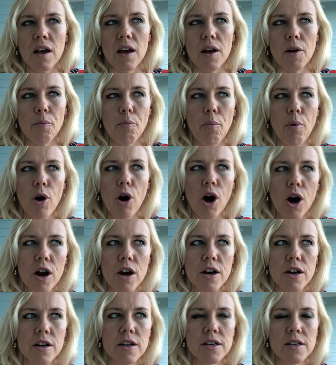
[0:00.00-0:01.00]
and
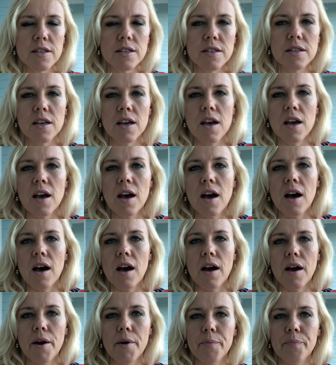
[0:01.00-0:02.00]
parks
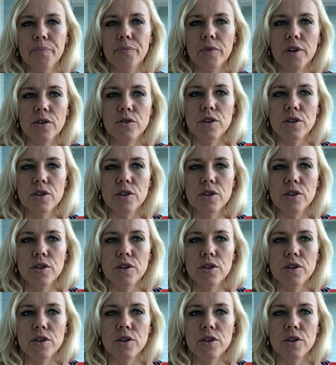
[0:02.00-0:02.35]
um,